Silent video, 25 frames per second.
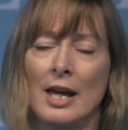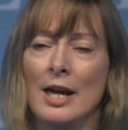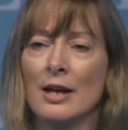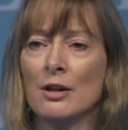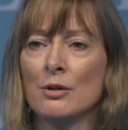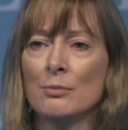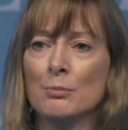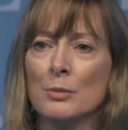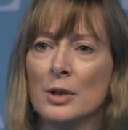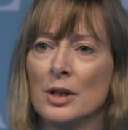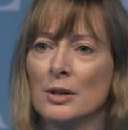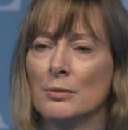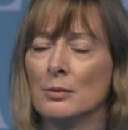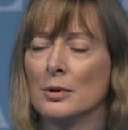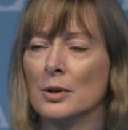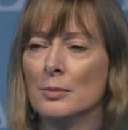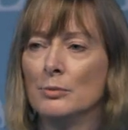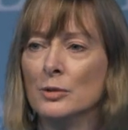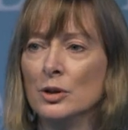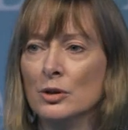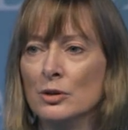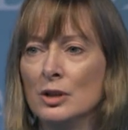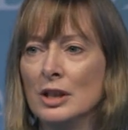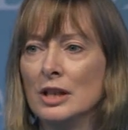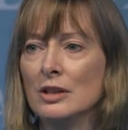at a
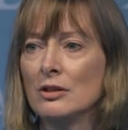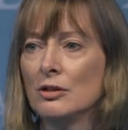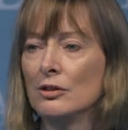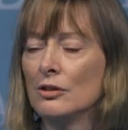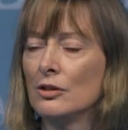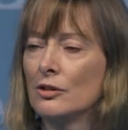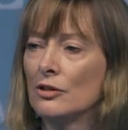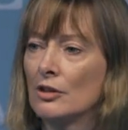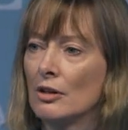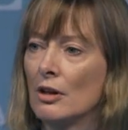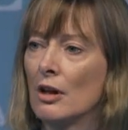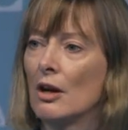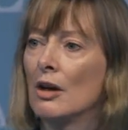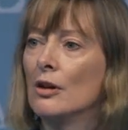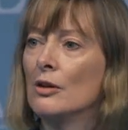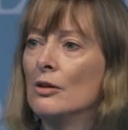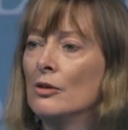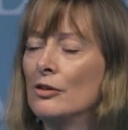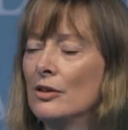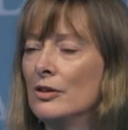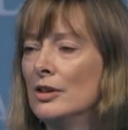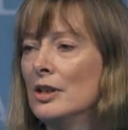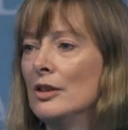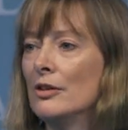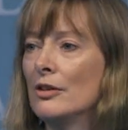minimum you need to
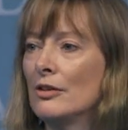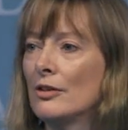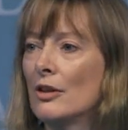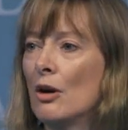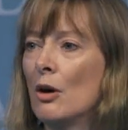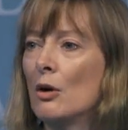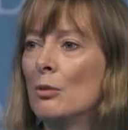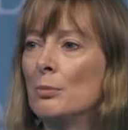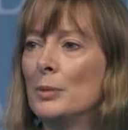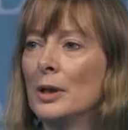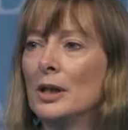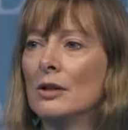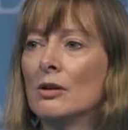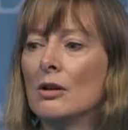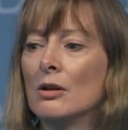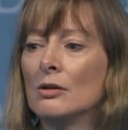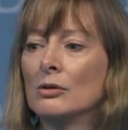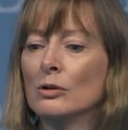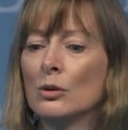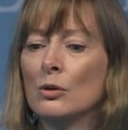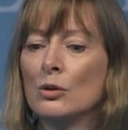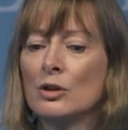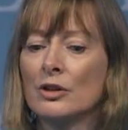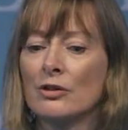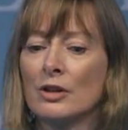disclose, and then there's a whole big
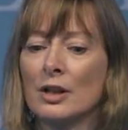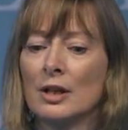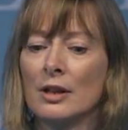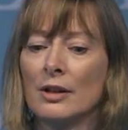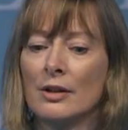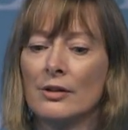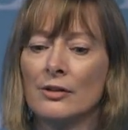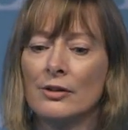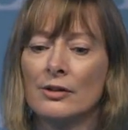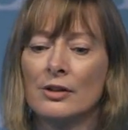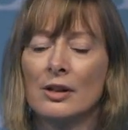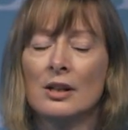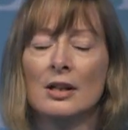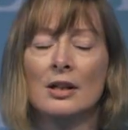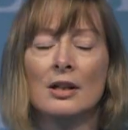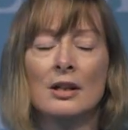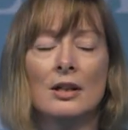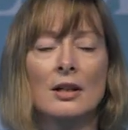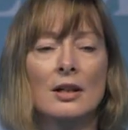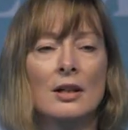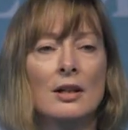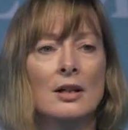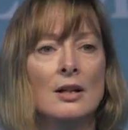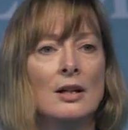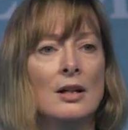long laundry list,
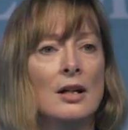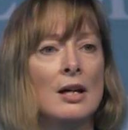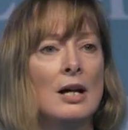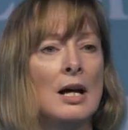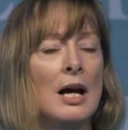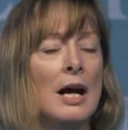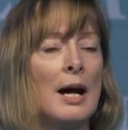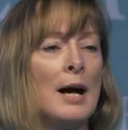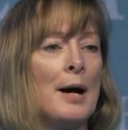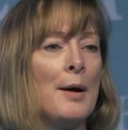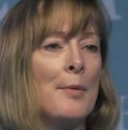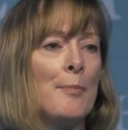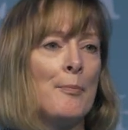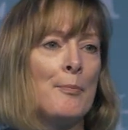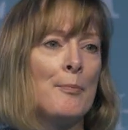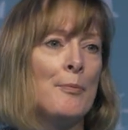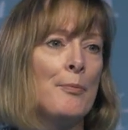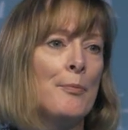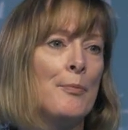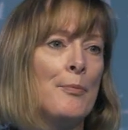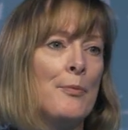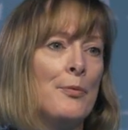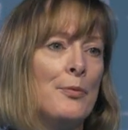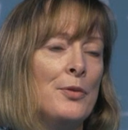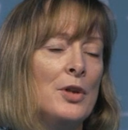
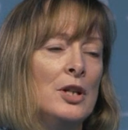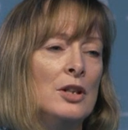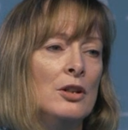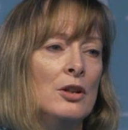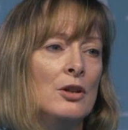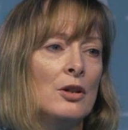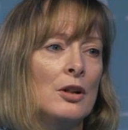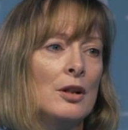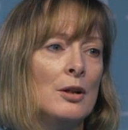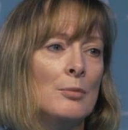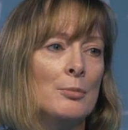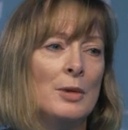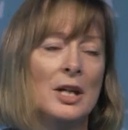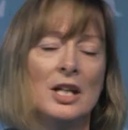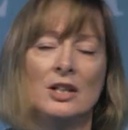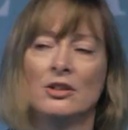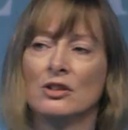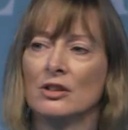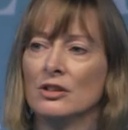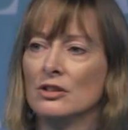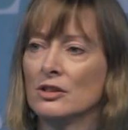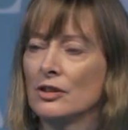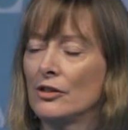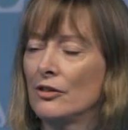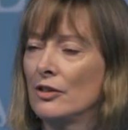then you can
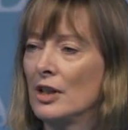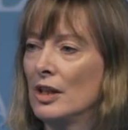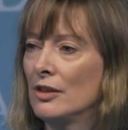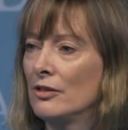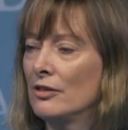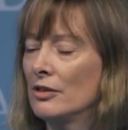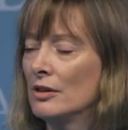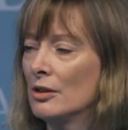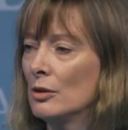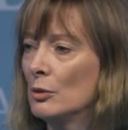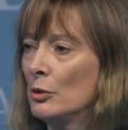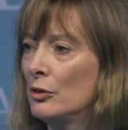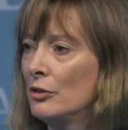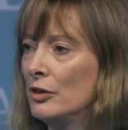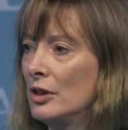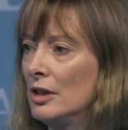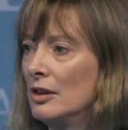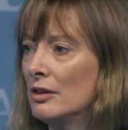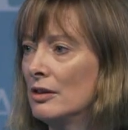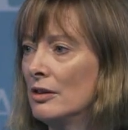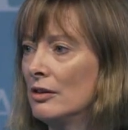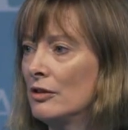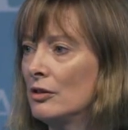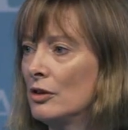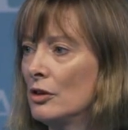imagine just that single
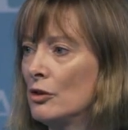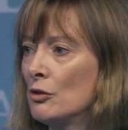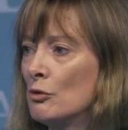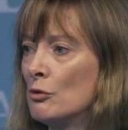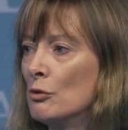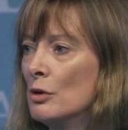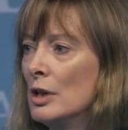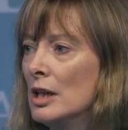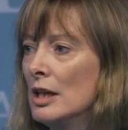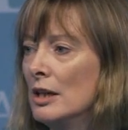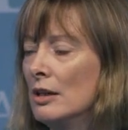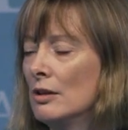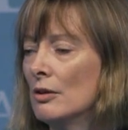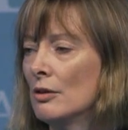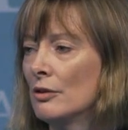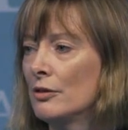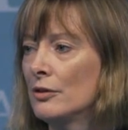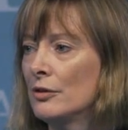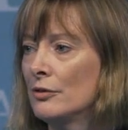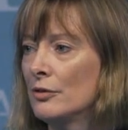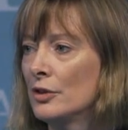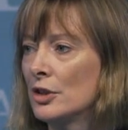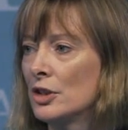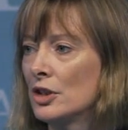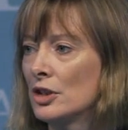sentence is really not
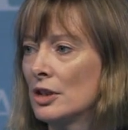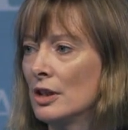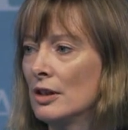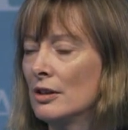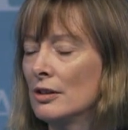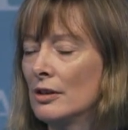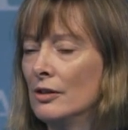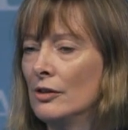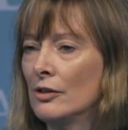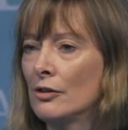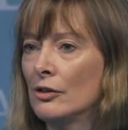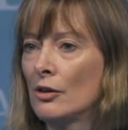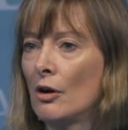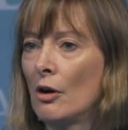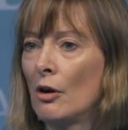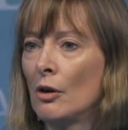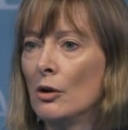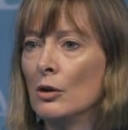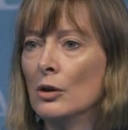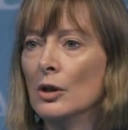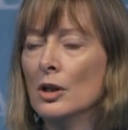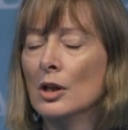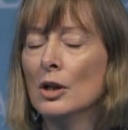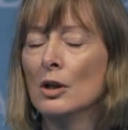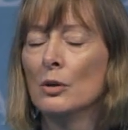sufficient. And
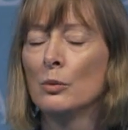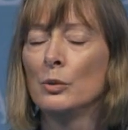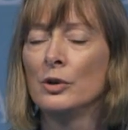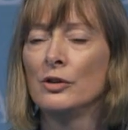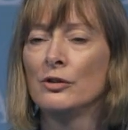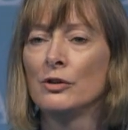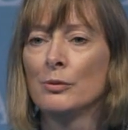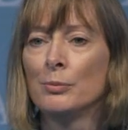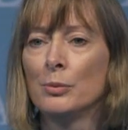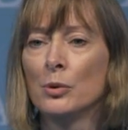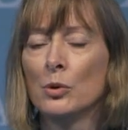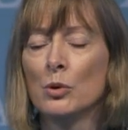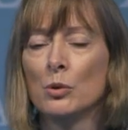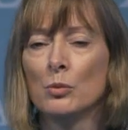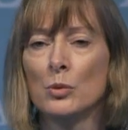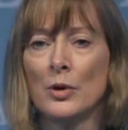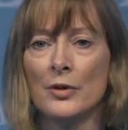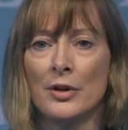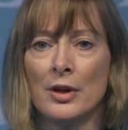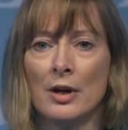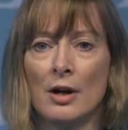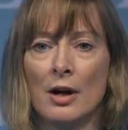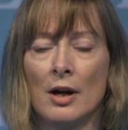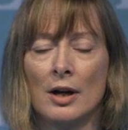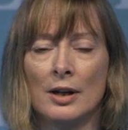so we support
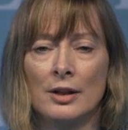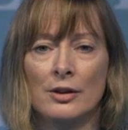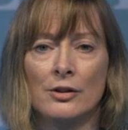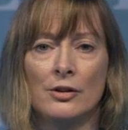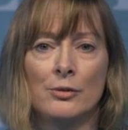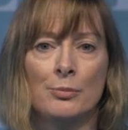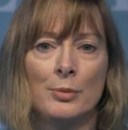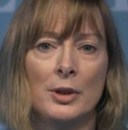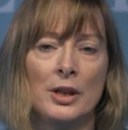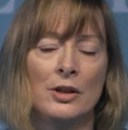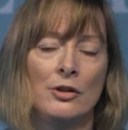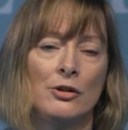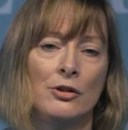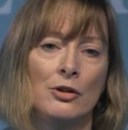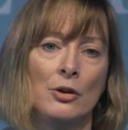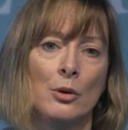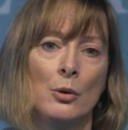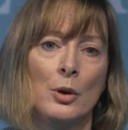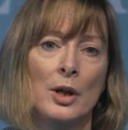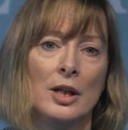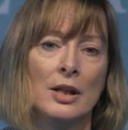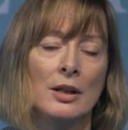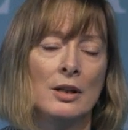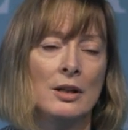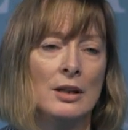what the IASB is
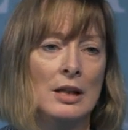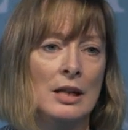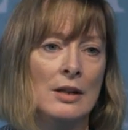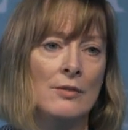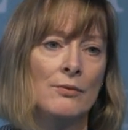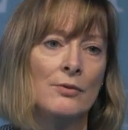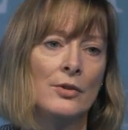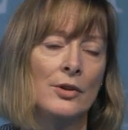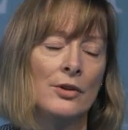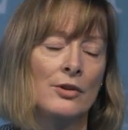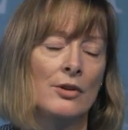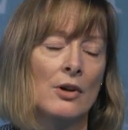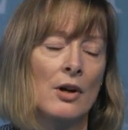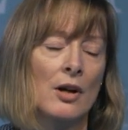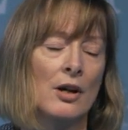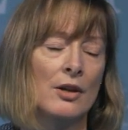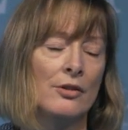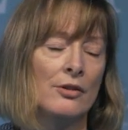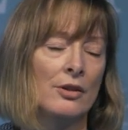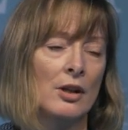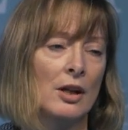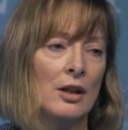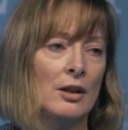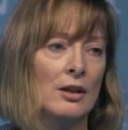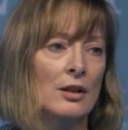doing in
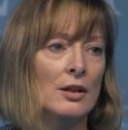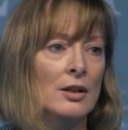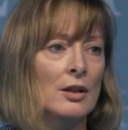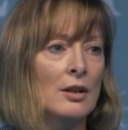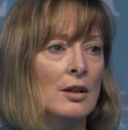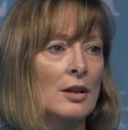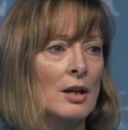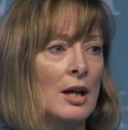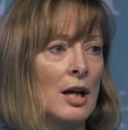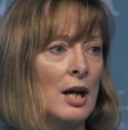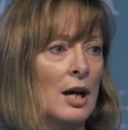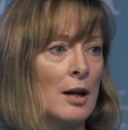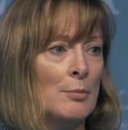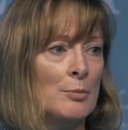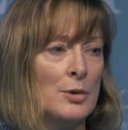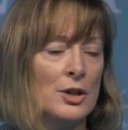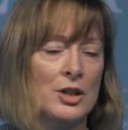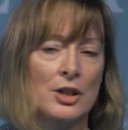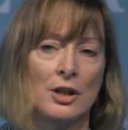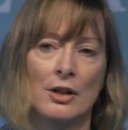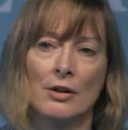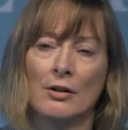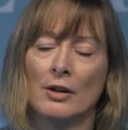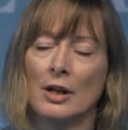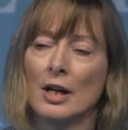emphasising
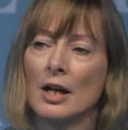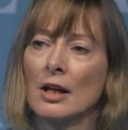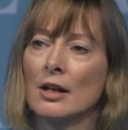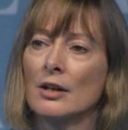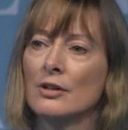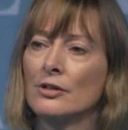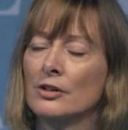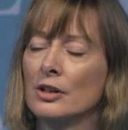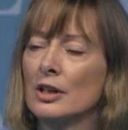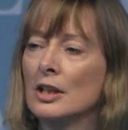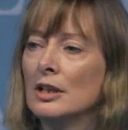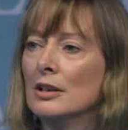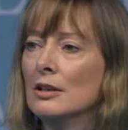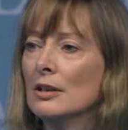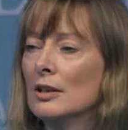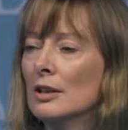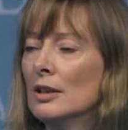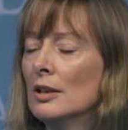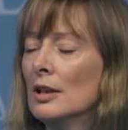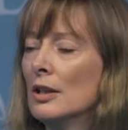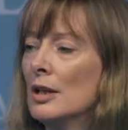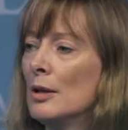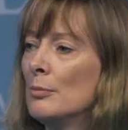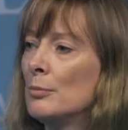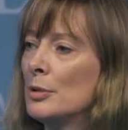materiality,
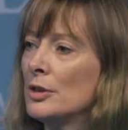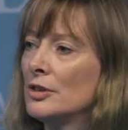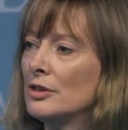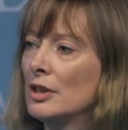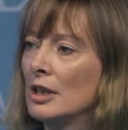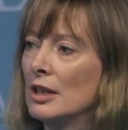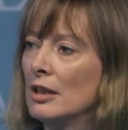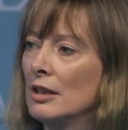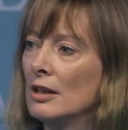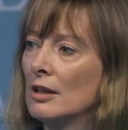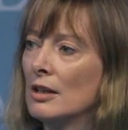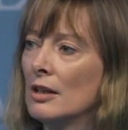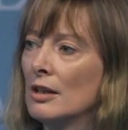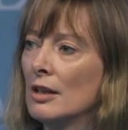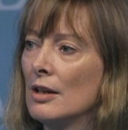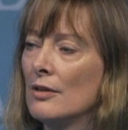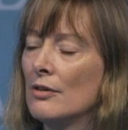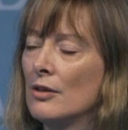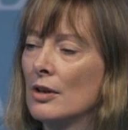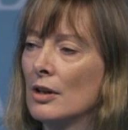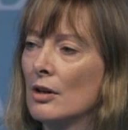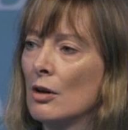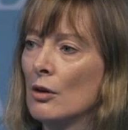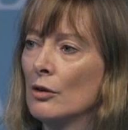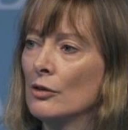in particular
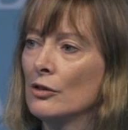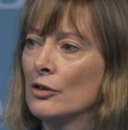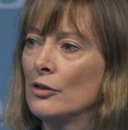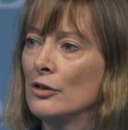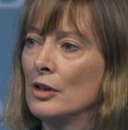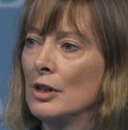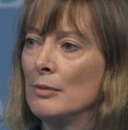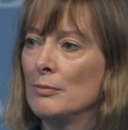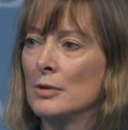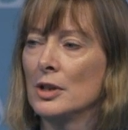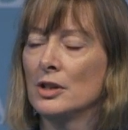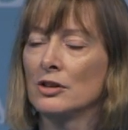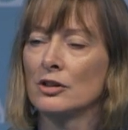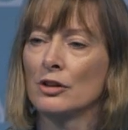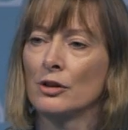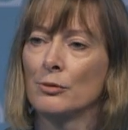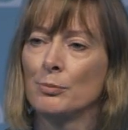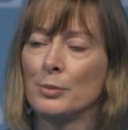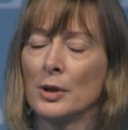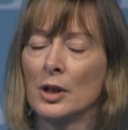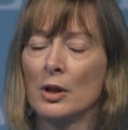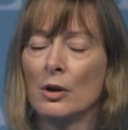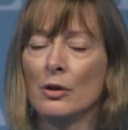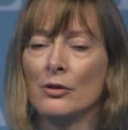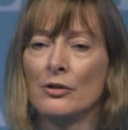the concept that
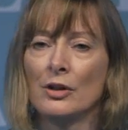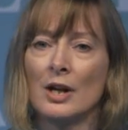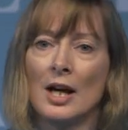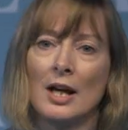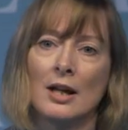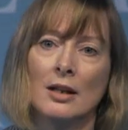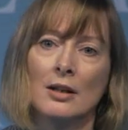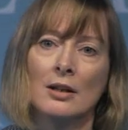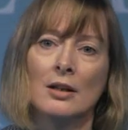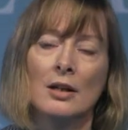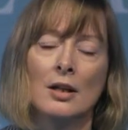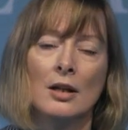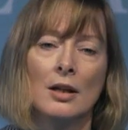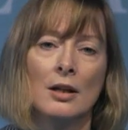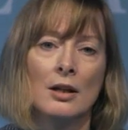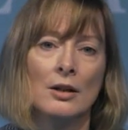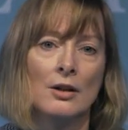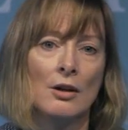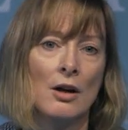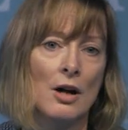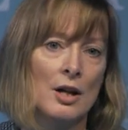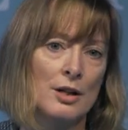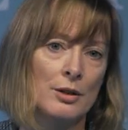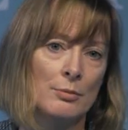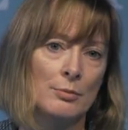just because an
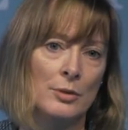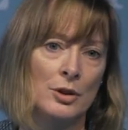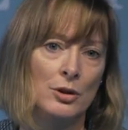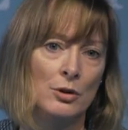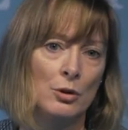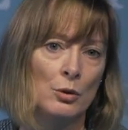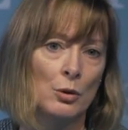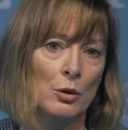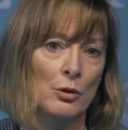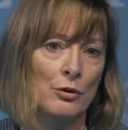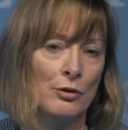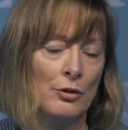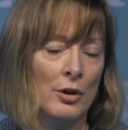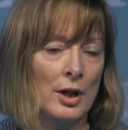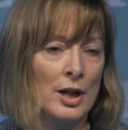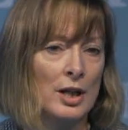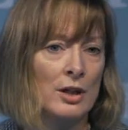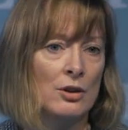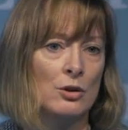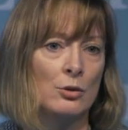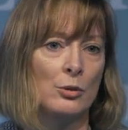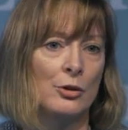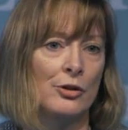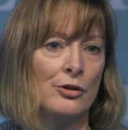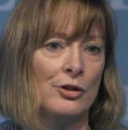item in your
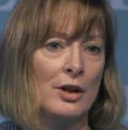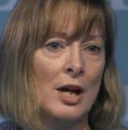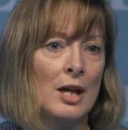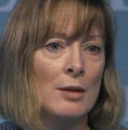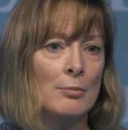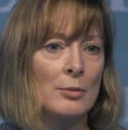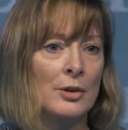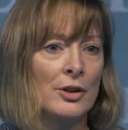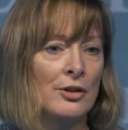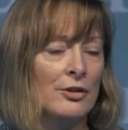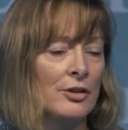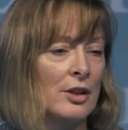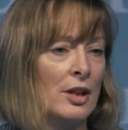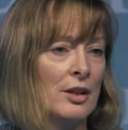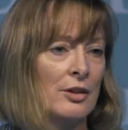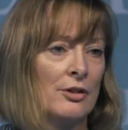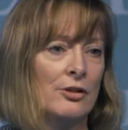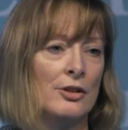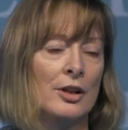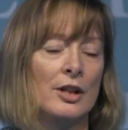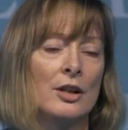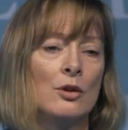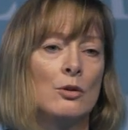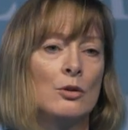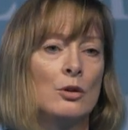financial statement, say
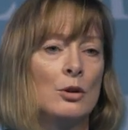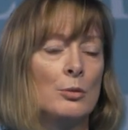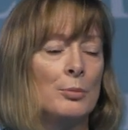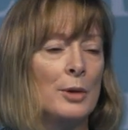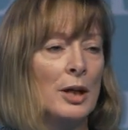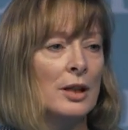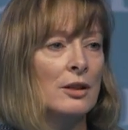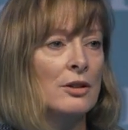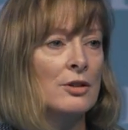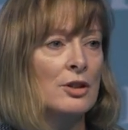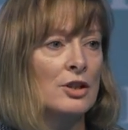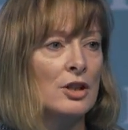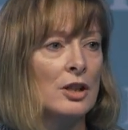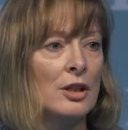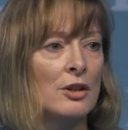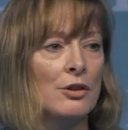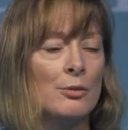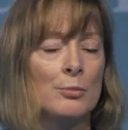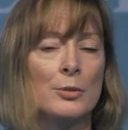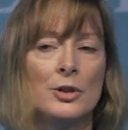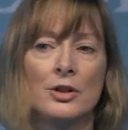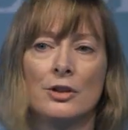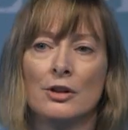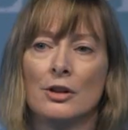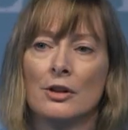sitting on your balance sheet,
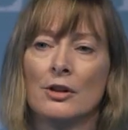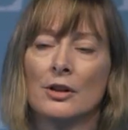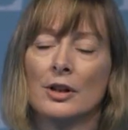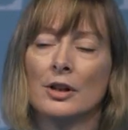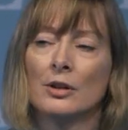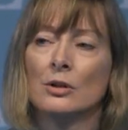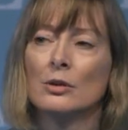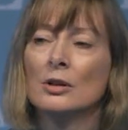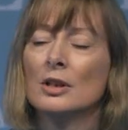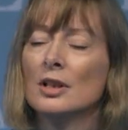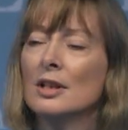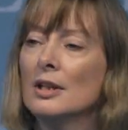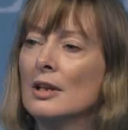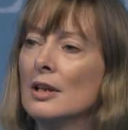is material,